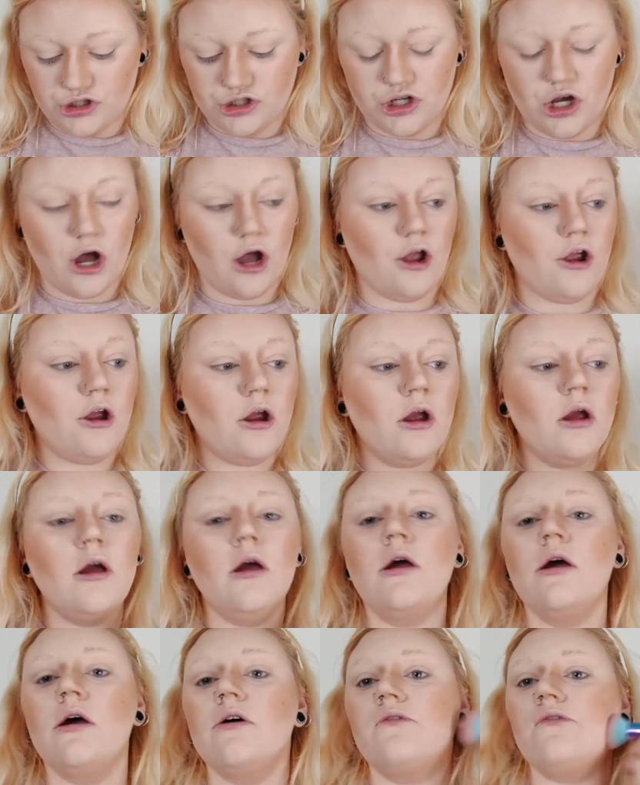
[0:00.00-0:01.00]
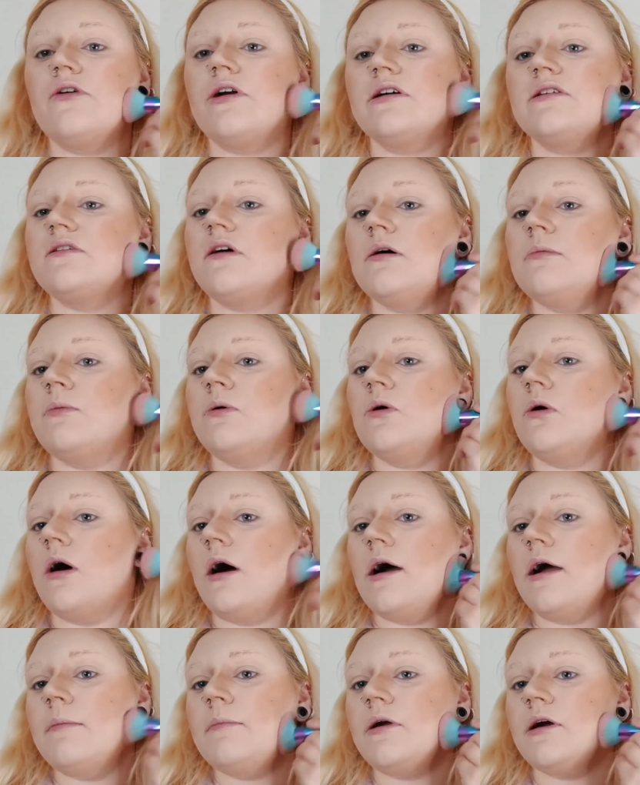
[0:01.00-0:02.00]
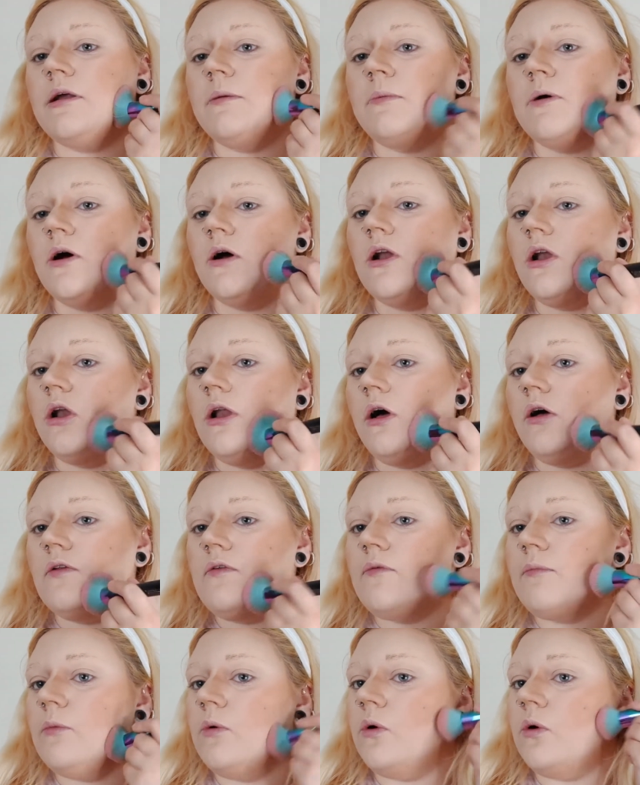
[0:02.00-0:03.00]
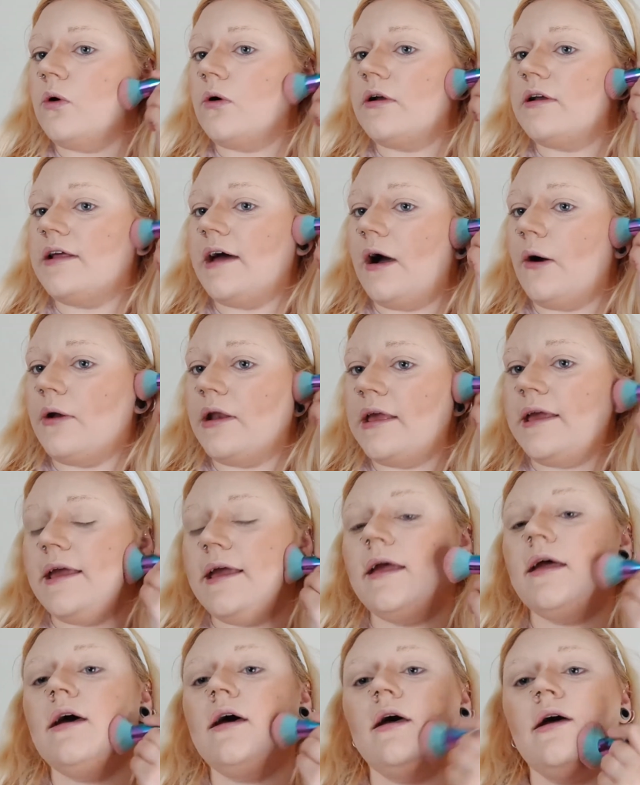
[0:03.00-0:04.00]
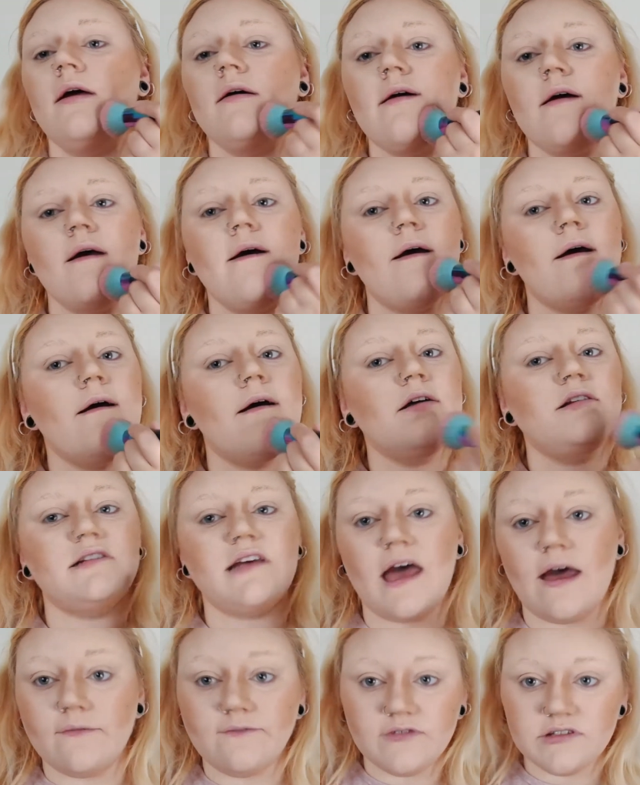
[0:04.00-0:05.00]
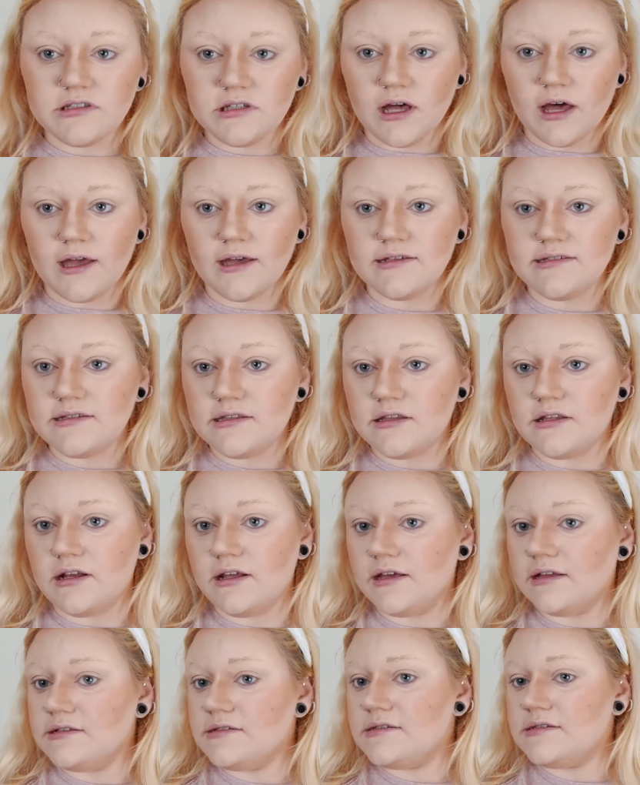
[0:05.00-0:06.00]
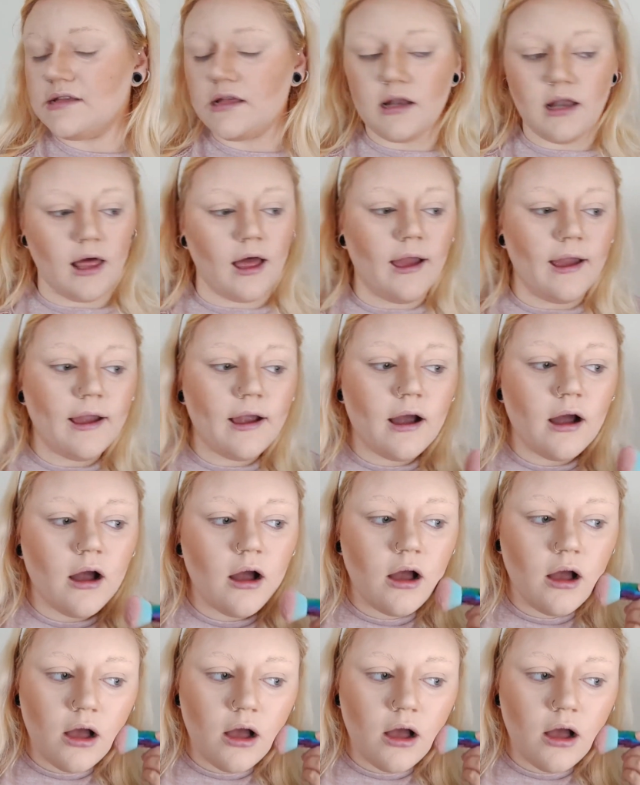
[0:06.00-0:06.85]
So, for example, I'm gonna put lots more down here to emphasize that it's like